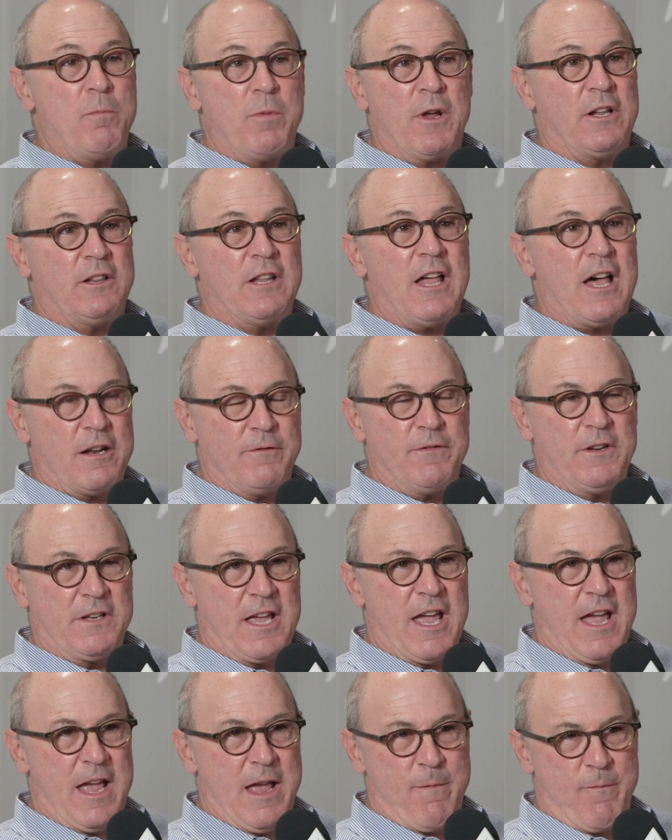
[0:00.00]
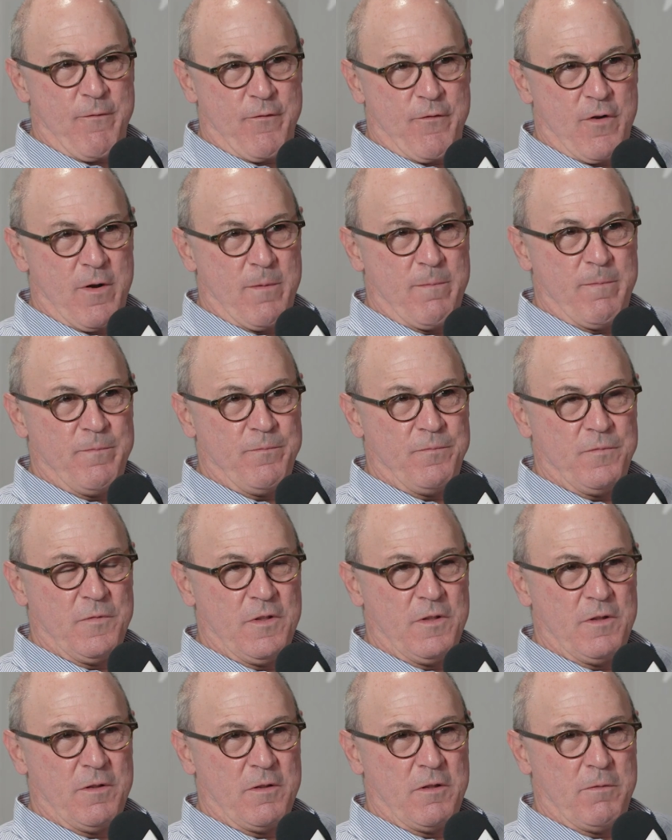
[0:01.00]
but a lot of it came from
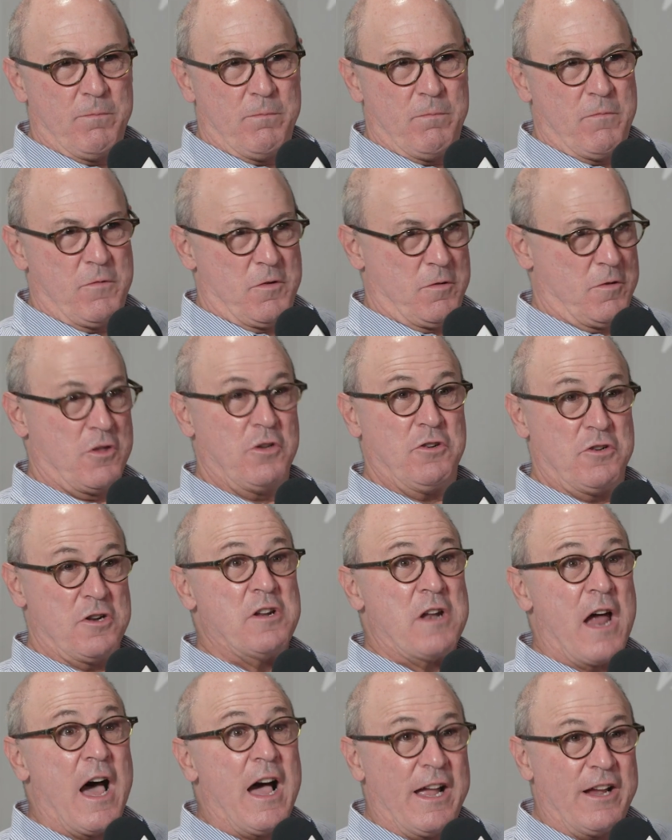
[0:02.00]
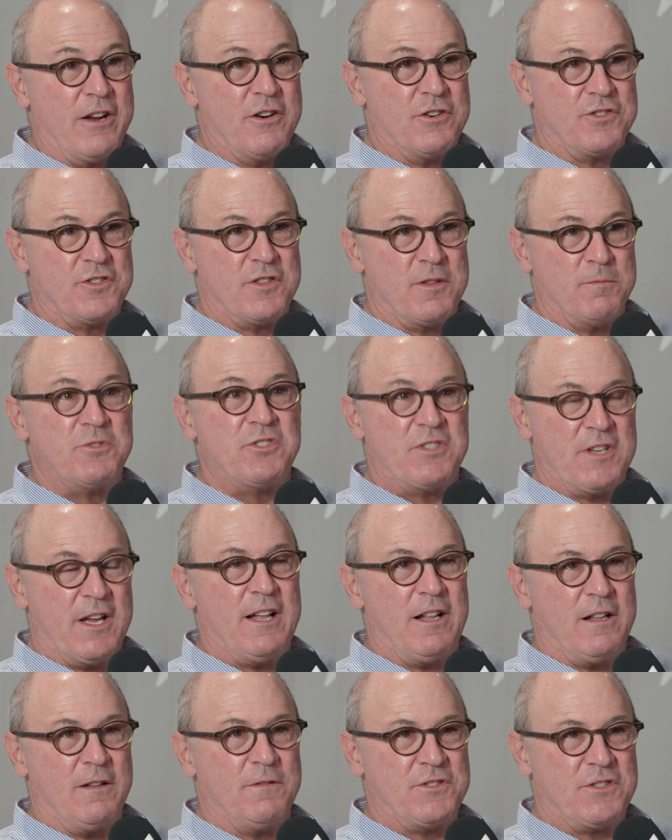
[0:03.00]
the deniers
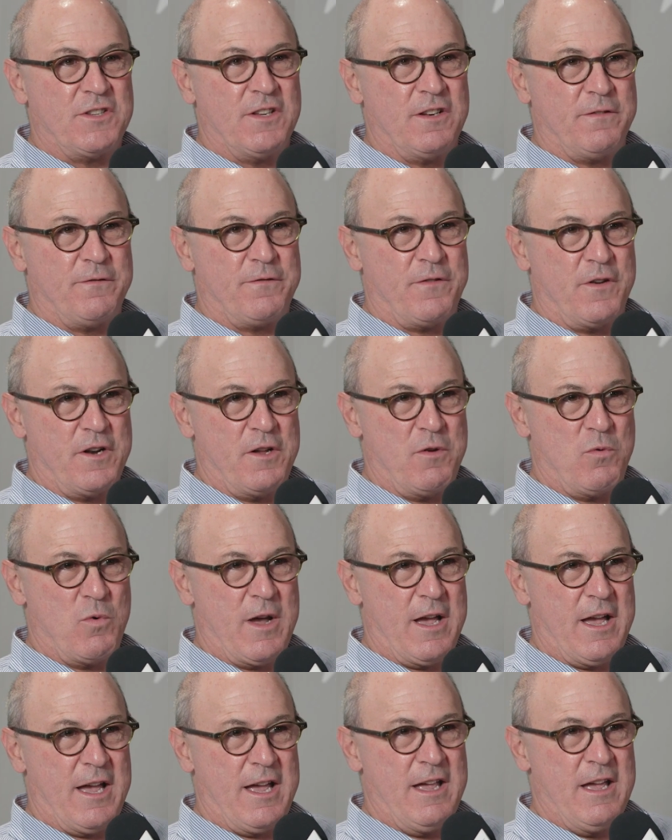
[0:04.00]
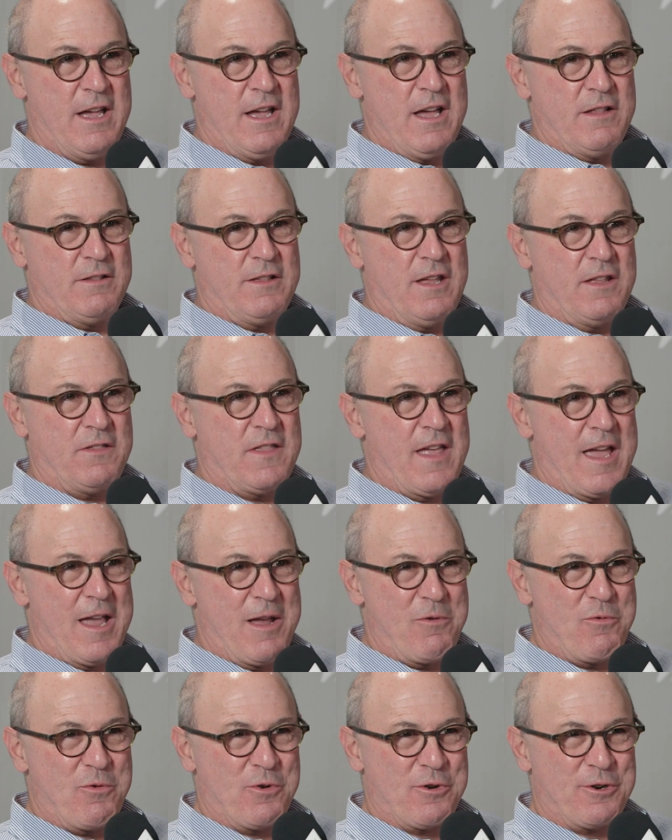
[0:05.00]
themselves in a funny way that
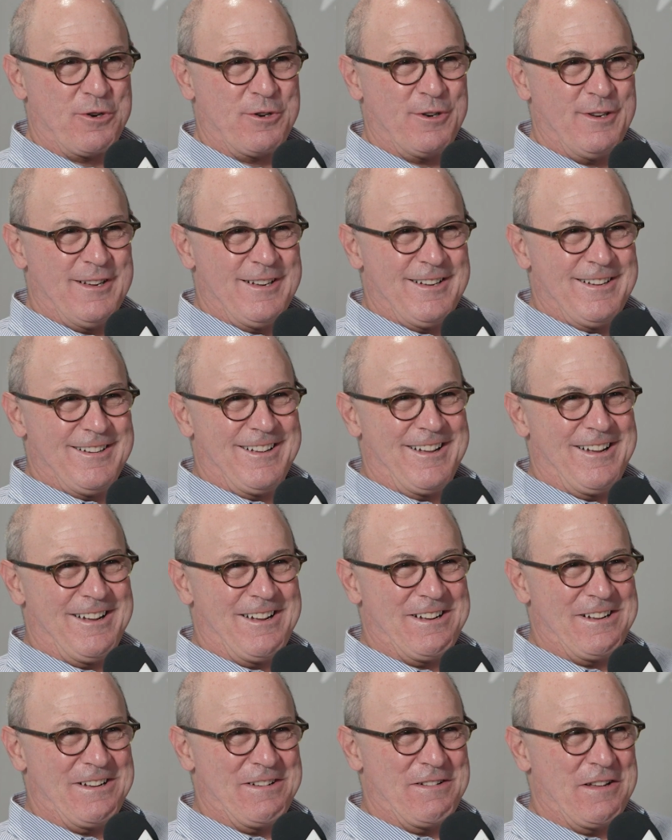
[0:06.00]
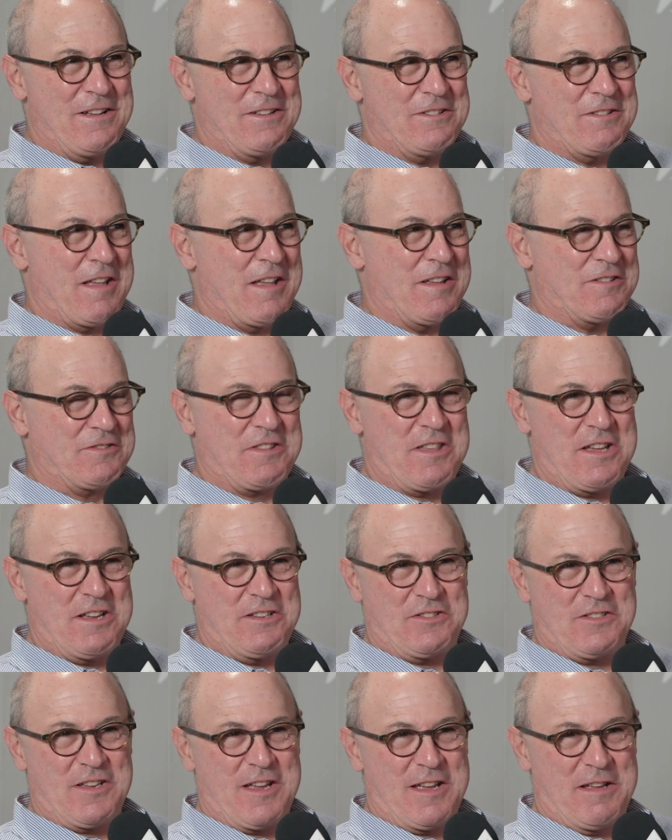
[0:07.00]
they were, uh, as they
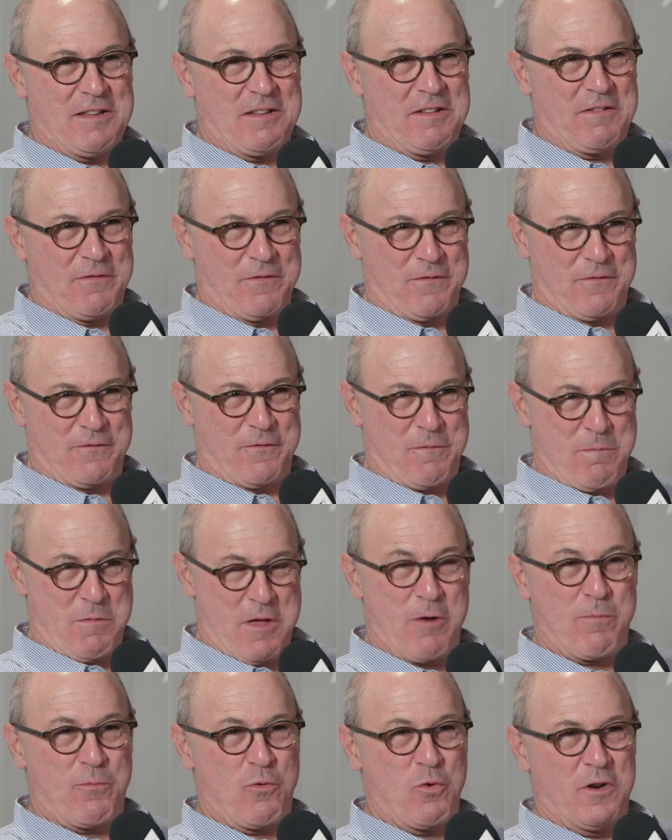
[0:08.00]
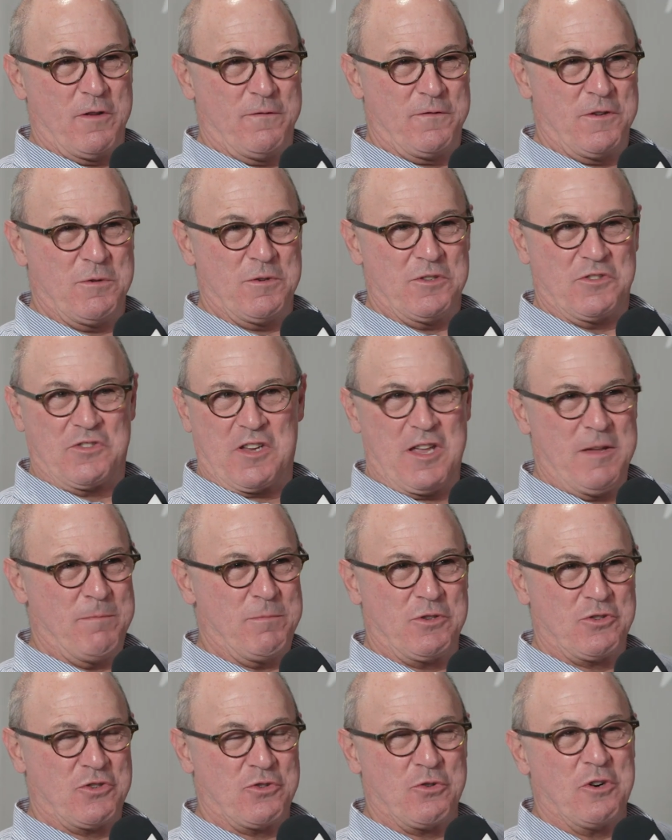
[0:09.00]
say, from their point of view, is keep
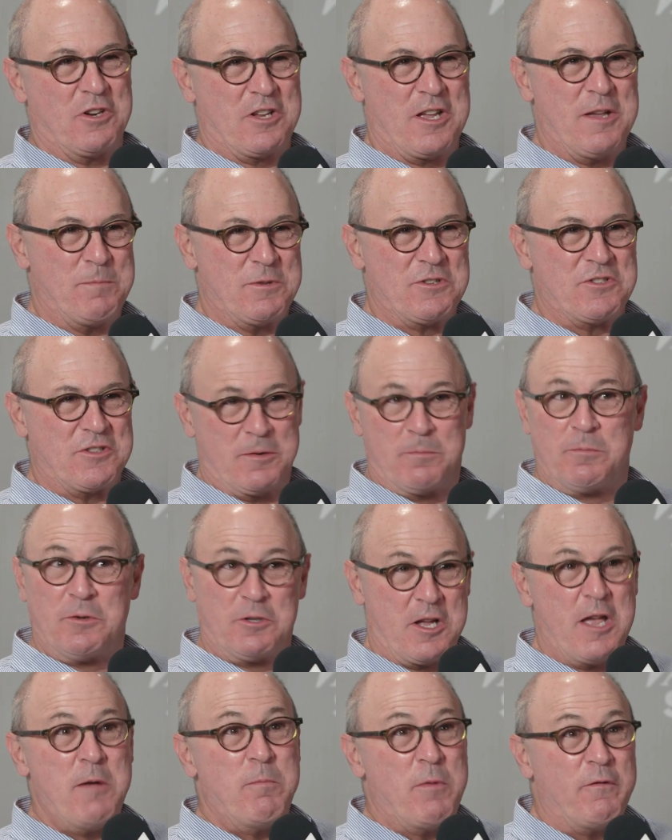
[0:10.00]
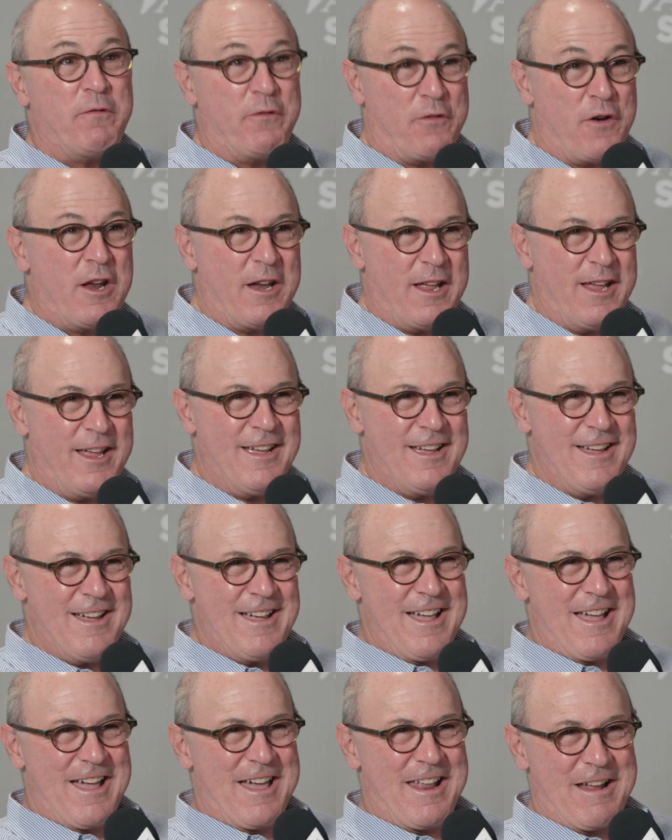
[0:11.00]
it short, keep it simple, keep it funny.
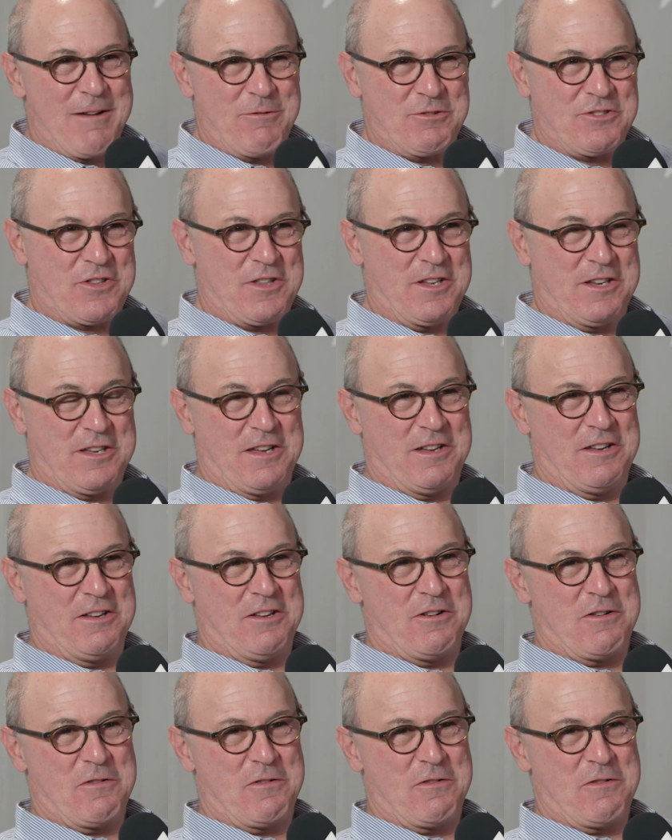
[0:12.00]
And I was thinking, you